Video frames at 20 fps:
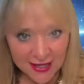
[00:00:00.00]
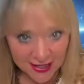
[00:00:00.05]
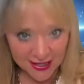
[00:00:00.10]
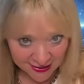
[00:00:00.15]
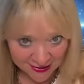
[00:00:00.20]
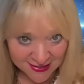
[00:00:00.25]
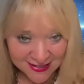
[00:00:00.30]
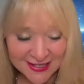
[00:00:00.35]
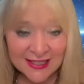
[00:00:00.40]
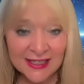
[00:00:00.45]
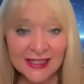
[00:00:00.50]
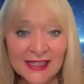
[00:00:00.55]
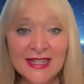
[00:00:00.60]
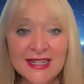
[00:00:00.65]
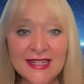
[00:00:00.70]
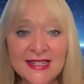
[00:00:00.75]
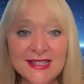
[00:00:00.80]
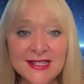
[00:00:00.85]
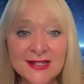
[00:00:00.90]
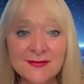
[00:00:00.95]

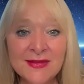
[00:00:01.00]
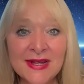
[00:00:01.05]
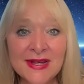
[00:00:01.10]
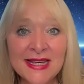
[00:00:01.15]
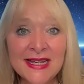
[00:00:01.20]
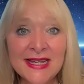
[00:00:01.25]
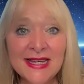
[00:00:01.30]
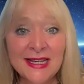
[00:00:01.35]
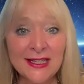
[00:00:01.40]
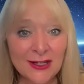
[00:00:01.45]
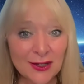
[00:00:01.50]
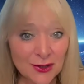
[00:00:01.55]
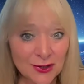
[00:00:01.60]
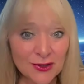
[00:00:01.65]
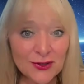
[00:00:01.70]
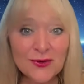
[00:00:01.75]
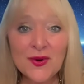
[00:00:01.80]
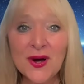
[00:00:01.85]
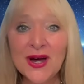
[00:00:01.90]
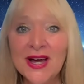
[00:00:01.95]
instantly to me in a
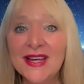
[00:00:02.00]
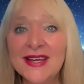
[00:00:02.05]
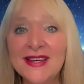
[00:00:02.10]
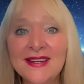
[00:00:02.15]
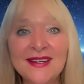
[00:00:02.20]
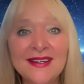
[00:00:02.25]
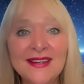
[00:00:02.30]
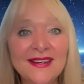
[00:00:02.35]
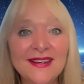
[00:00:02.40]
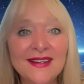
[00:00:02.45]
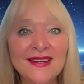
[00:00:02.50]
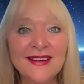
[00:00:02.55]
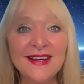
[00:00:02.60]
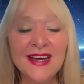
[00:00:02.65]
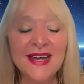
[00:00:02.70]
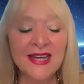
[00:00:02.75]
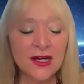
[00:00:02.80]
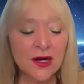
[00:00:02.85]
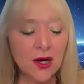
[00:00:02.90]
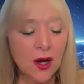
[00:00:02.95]
good way.
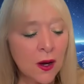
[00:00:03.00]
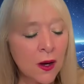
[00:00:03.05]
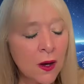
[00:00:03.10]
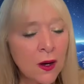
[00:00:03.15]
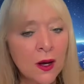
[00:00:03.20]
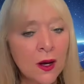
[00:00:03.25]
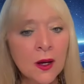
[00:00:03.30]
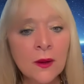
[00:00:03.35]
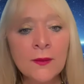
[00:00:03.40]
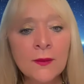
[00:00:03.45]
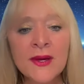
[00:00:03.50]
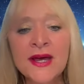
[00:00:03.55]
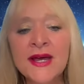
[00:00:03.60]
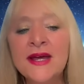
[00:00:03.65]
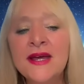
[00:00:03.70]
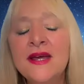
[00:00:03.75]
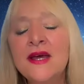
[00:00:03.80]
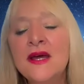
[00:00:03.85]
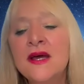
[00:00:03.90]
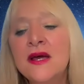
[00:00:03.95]
A calm,
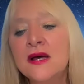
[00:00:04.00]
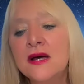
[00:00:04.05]
a